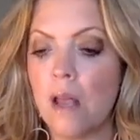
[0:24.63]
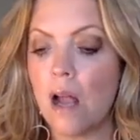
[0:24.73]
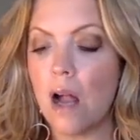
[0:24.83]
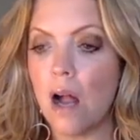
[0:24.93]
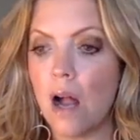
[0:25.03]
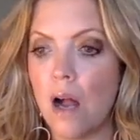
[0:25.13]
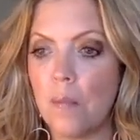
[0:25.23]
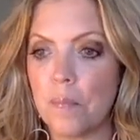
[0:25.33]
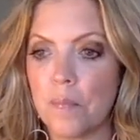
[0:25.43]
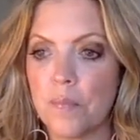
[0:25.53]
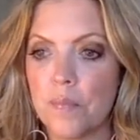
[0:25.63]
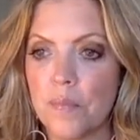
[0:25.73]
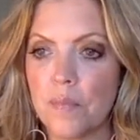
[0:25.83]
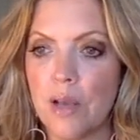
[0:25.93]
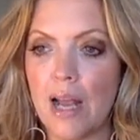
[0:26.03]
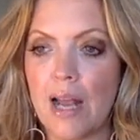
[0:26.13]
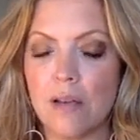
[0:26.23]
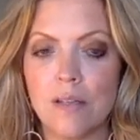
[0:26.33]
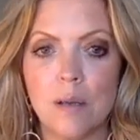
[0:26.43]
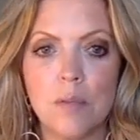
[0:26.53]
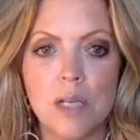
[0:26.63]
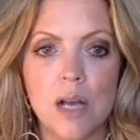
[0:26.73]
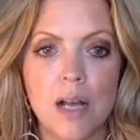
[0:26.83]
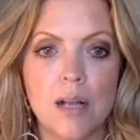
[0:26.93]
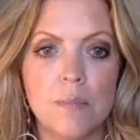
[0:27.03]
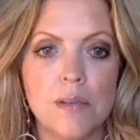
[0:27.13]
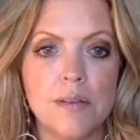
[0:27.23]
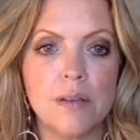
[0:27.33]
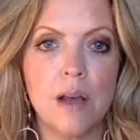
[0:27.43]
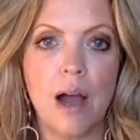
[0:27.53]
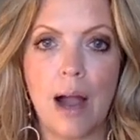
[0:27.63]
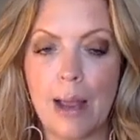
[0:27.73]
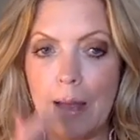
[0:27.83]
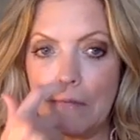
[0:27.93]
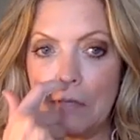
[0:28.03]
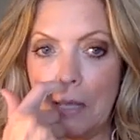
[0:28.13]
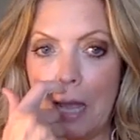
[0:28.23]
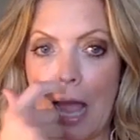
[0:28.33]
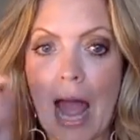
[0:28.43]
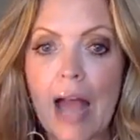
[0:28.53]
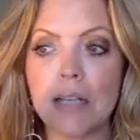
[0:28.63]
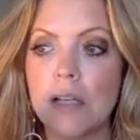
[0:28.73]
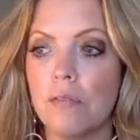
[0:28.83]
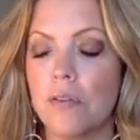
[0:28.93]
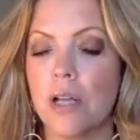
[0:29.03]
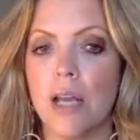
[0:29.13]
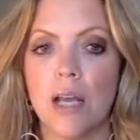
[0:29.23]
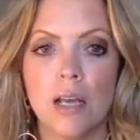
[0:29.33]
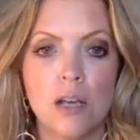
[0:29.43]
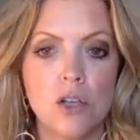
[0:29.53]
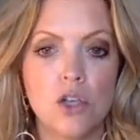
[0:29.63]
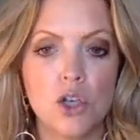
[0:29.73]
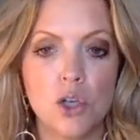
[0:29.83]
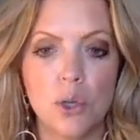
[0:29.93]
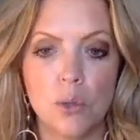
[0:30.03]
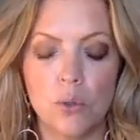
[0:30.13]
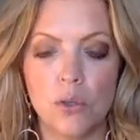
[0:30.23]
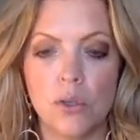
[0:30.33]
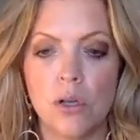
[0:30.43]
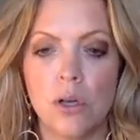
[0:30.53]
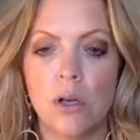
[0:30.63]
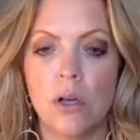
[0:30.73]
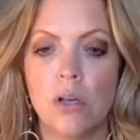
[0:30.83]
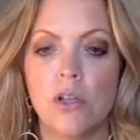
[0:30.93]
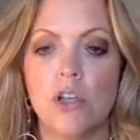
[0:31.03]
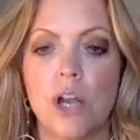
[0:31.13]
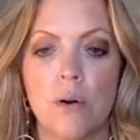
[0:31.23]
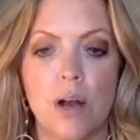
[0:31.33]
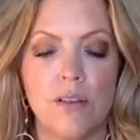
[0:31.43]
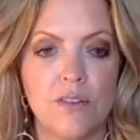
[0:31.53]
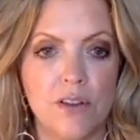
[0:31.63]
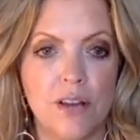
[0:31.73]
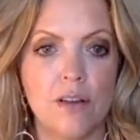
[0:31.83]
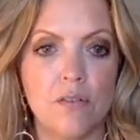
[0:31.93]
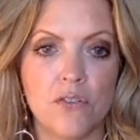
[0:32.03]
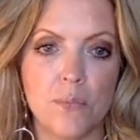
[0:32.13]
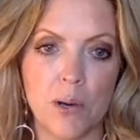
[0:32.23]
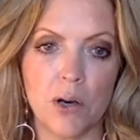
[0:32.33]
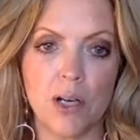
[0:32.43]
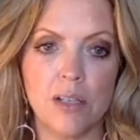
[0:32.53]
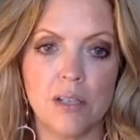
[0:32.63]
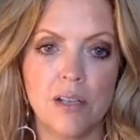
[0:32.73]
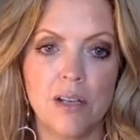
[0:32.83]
and how sometimes I have to actively choose generosity of spirit,